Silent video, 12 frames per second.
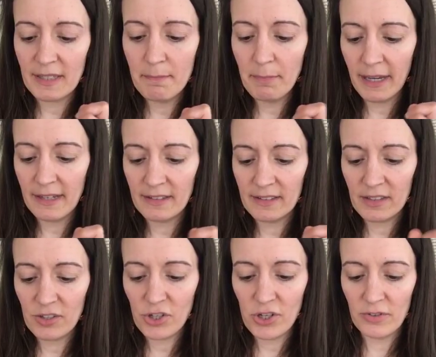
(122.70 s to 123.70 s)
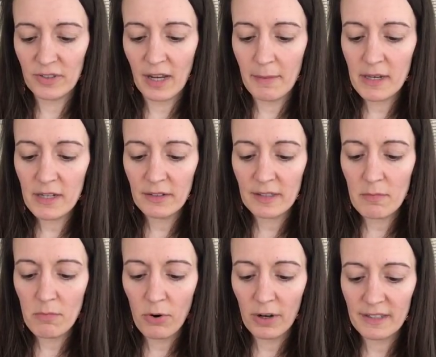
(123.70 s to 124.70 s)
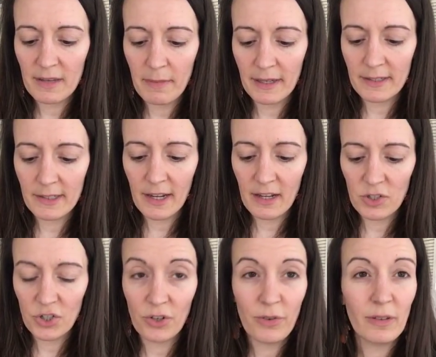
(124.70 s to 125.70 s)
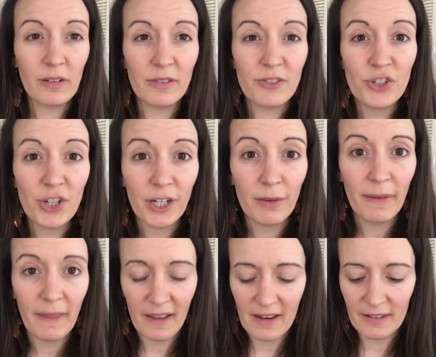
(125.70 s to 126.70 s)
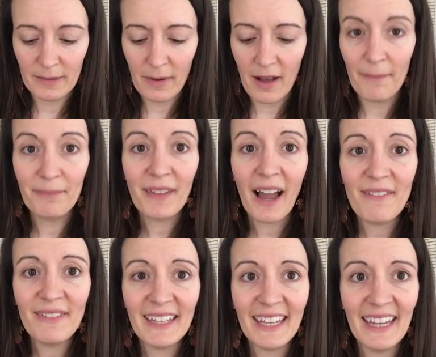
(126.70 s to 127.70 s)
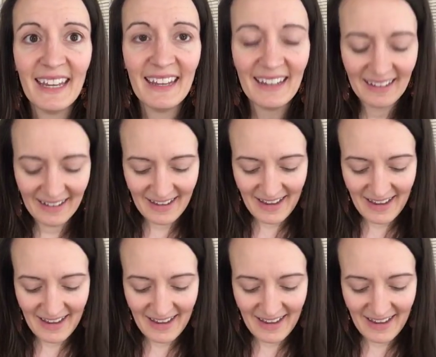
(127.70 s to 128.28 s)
as a base too. So I'm going to use it more as a base today and show you a little trick with it as well. Hi, Vicki.